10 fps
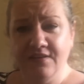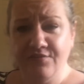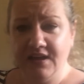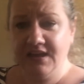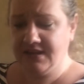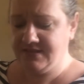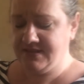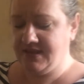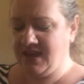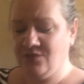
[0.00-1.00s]

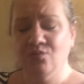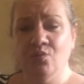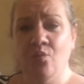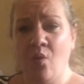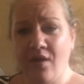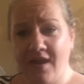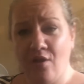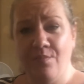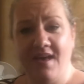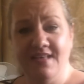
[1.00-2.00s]
fragrance. I don't know what
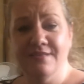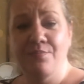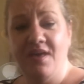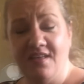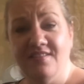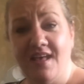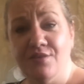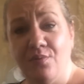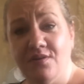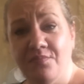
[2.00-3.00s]
herb it is, but
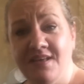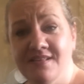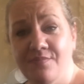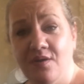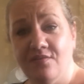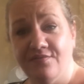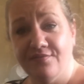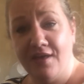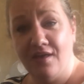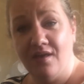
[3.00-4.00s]
that's what it reminds me of.
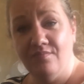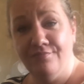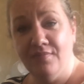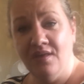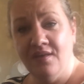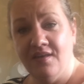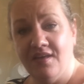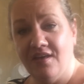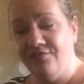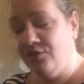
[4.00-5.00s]

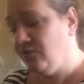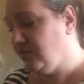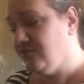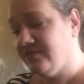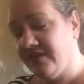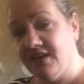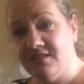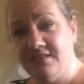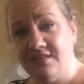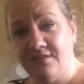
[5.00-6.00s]
If you use
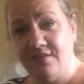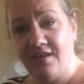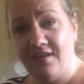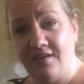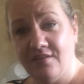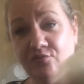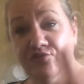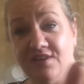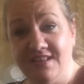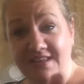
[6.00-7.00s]
this, Tracy,